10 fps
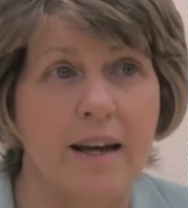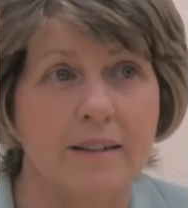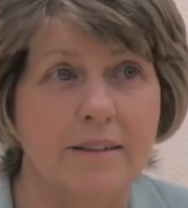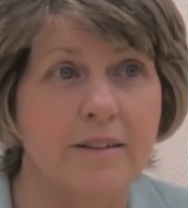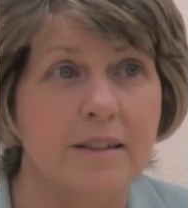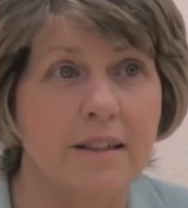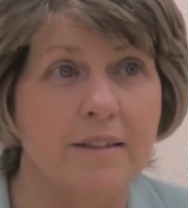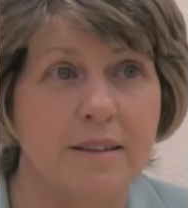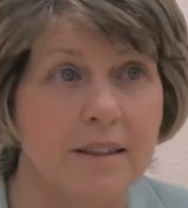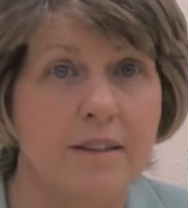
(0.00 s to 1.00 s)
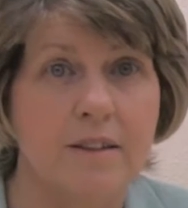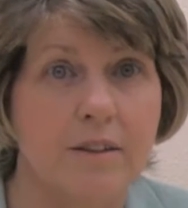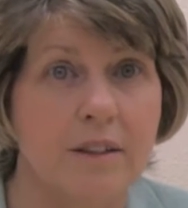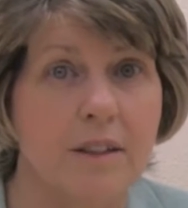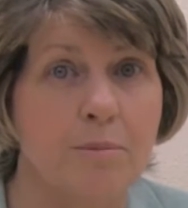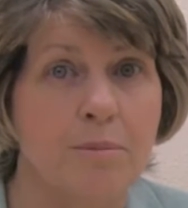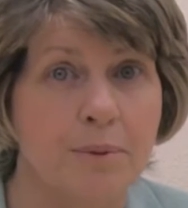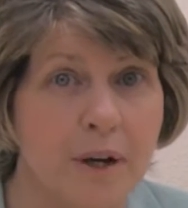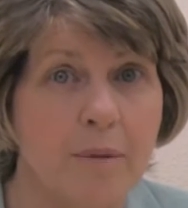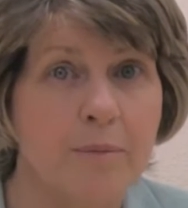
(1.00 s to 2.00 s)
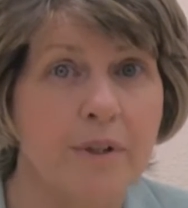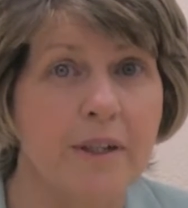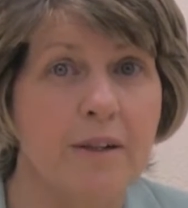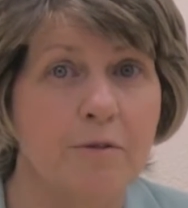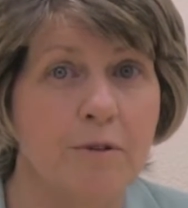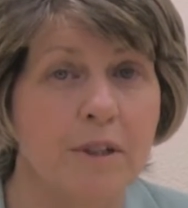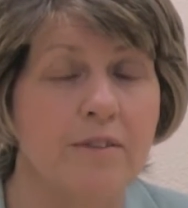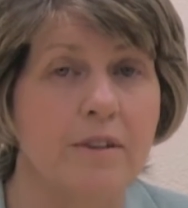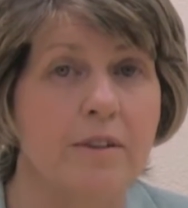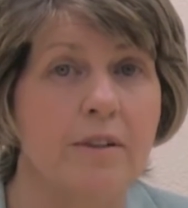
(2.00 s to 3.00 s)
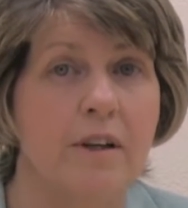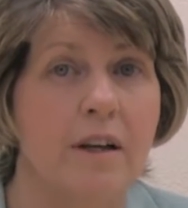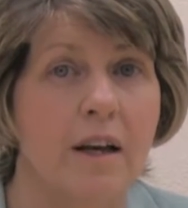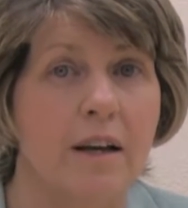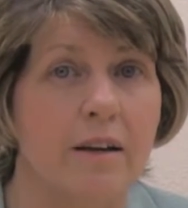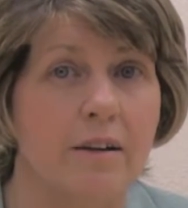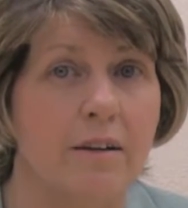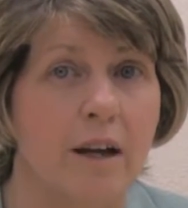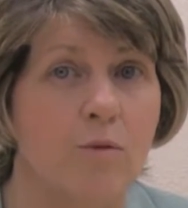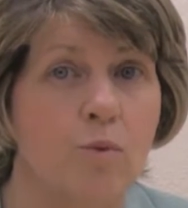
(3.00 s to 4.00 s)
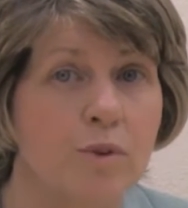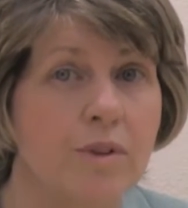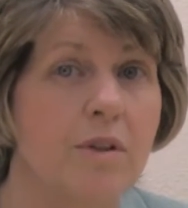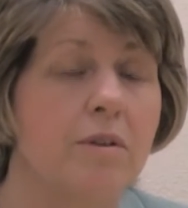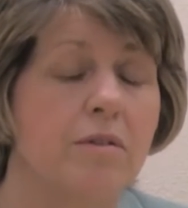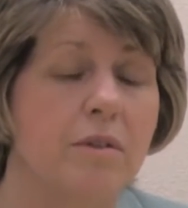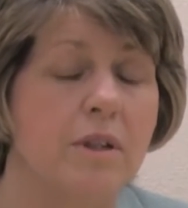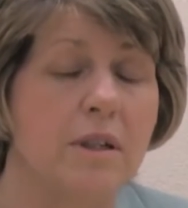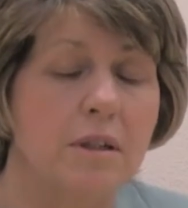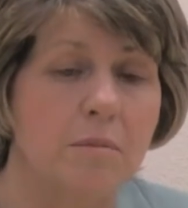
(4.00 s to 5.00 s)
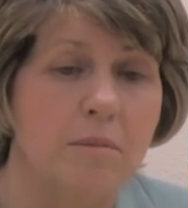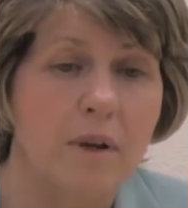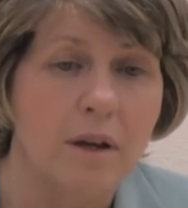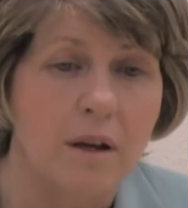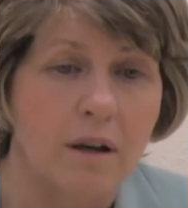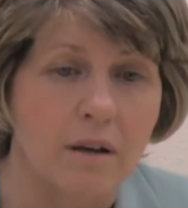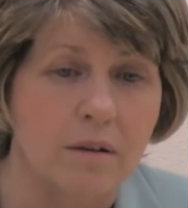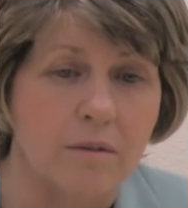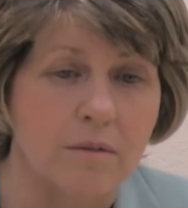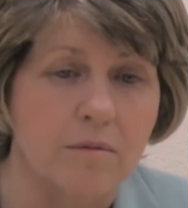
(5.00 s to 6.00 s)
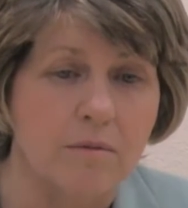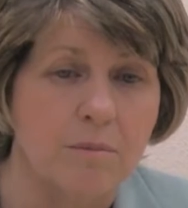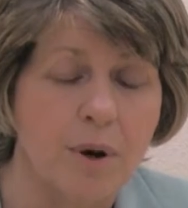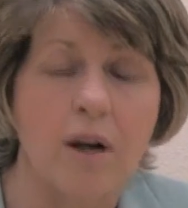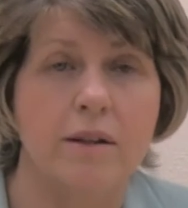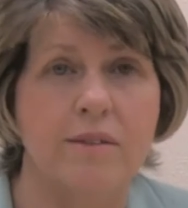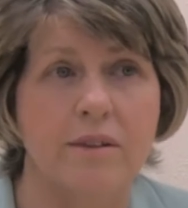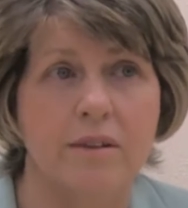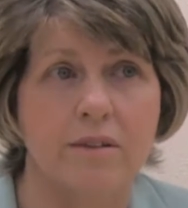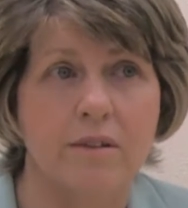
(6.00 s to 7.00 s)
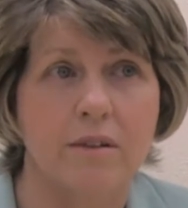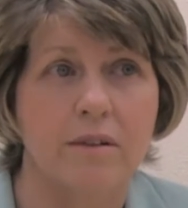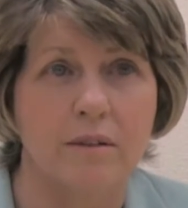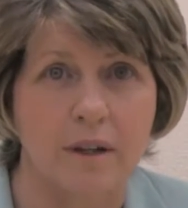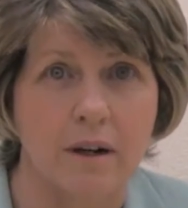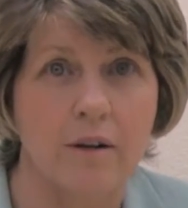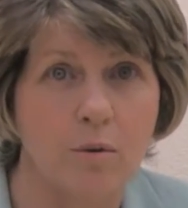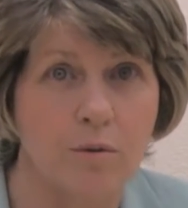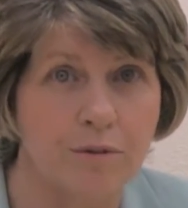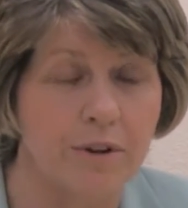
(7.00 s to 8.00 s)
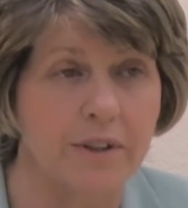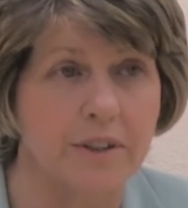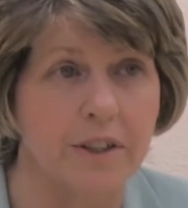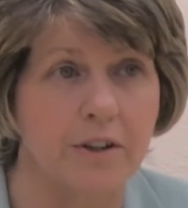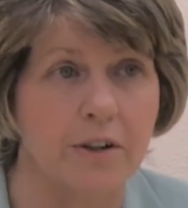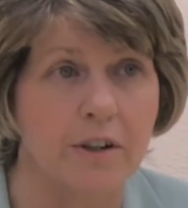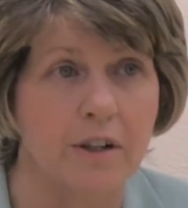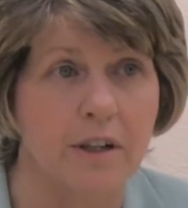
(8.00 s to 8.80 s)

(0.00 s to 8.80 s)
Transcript: and indeed the primary reason and one of the policies that I hold very dear